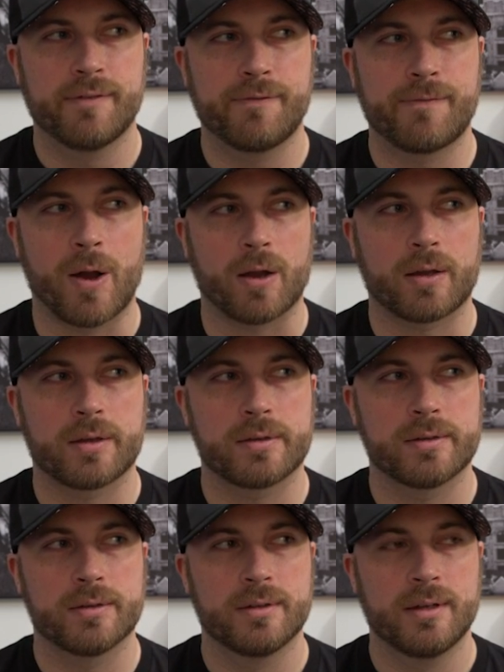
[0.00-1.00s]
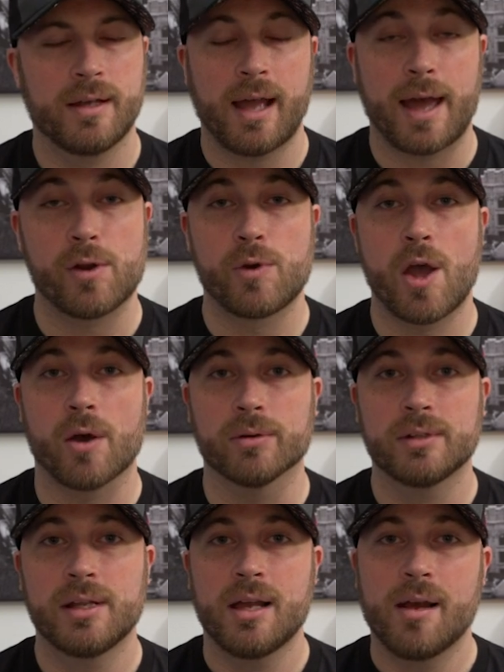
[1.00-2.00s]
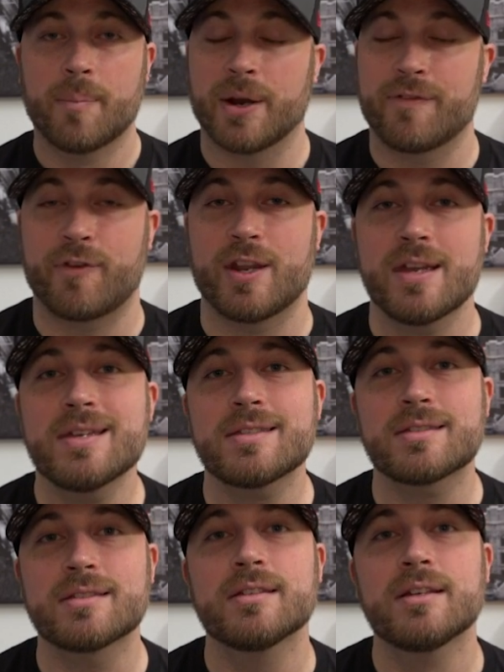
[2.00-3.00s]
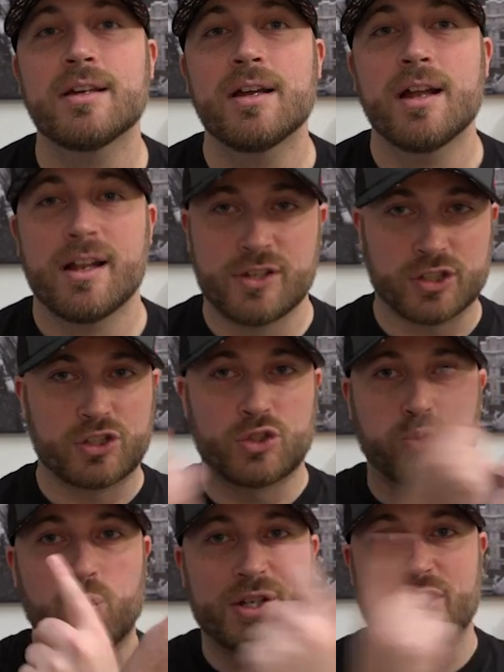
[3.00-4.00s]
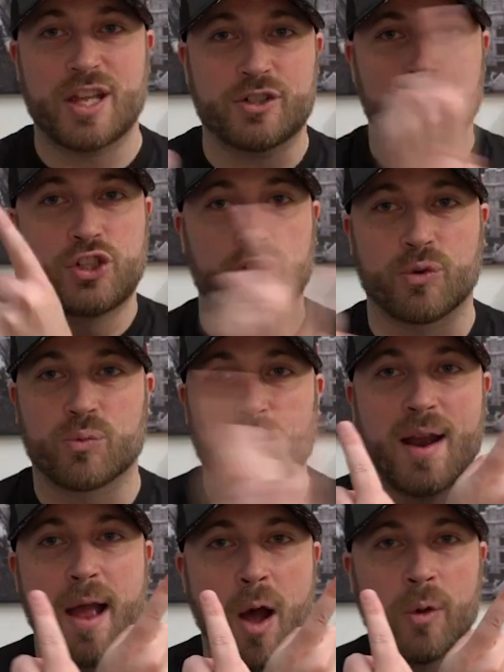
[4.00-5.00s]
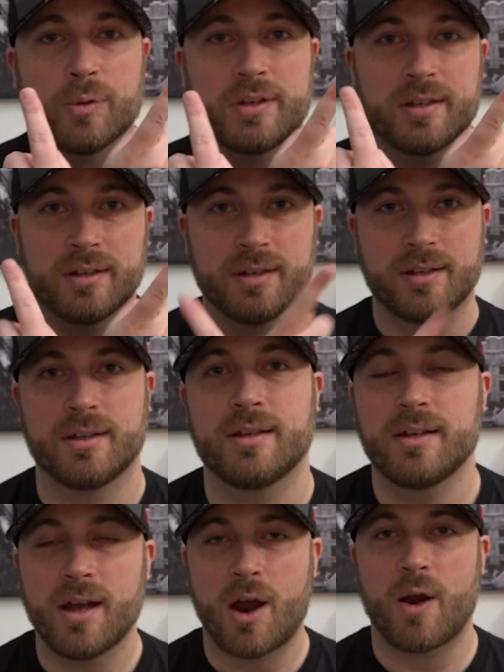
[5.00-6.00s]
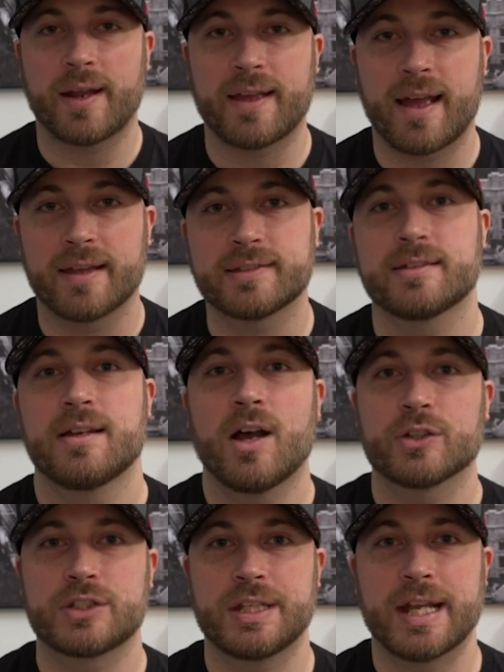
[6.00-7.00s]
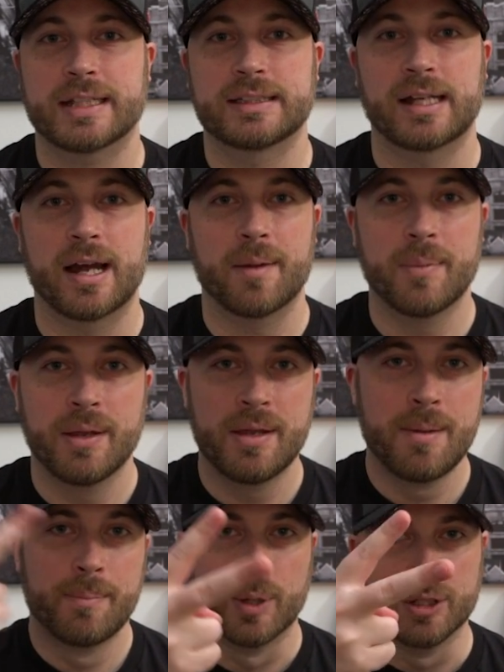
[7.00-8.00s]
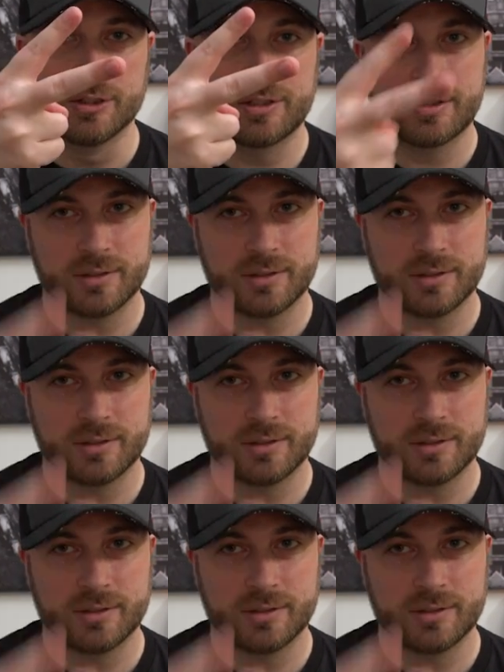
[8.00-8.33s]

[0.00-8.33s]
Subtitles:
Fuck. I don't know. But if it is, just switch that shit around. Alright guys, I'll see you next time. Peace.